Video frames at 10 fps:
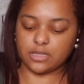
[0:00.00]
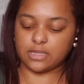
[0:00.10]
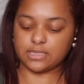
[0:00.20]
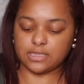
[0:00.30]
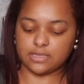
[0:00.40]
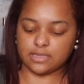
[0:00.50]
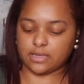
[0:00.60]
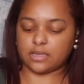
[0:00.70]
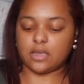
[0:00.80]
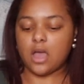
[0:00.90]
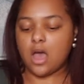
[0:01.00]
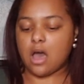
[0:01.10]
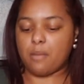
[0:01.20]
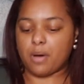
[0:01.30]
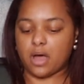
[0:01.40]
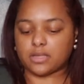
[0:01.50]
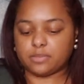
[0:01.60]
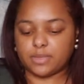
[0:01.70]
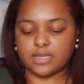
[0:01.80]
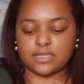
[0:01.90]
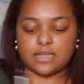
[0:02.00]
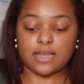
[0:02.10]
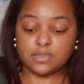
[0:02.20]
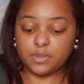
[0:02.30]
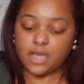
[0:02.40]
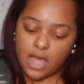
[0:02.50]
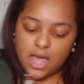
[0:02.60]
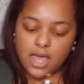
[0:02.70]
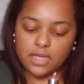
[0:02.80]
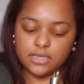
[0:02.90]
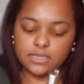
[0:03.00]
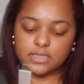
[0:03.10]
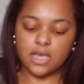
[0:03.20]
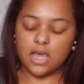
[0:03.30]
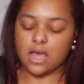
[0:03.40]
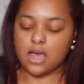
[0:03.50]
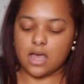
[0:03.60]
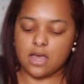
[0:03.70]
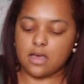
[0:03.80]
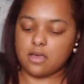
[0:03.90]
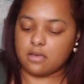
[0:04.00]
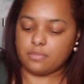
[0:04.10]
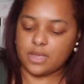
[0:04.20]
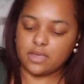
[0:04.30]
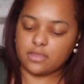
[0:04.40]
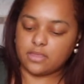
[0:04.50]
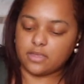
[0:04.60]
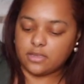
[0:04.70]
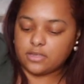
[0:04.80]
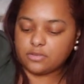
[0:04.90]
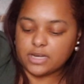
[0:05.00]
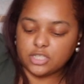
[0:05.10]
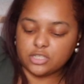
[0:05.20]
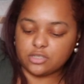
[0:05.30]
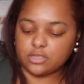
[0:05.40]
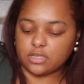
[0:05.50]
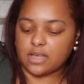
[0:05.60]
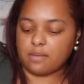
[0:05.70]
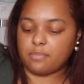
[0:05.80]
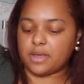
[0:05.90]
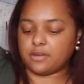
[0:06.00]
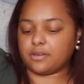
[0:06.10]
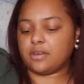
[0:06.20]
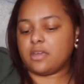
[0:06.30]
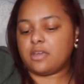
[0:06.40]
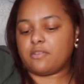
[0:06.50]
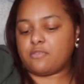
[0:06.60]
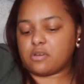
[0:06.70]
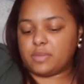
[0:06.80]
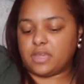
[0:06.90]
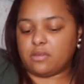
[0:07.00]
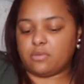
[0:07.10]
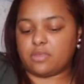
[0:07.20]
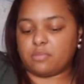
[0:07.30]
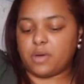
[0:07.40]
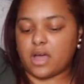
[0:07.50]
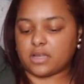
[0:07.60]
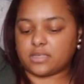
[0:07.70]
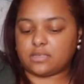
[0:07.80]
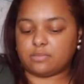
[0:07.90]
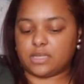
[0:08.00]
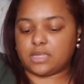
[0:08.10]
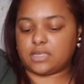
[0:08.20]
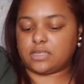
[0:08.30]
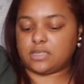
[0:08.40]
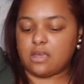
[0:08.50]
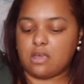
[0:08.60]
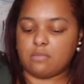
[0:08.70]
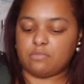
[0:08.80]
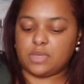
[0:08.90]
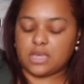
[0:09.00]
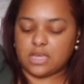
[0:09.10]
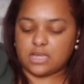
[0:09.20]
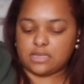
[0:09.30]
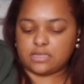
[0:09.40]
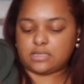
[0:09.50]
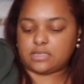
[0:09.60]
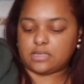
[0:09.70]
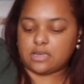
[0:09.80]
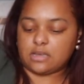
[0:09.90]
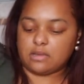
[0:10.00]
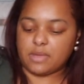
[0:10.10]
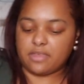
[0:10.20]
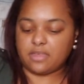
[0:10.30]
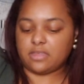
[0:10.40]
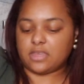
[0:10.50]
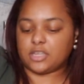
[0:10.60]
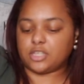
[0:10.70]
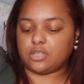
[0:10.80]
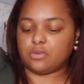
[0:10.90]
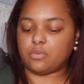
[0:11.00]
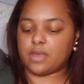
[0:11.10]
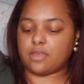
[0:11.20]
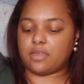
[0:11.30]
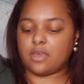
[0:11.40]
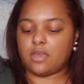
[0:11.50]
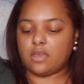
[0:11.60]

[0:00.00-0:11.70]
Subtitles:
unless it's like a box mix. And that's because the directions are a lot better for me with a box mix. Because I think the issue with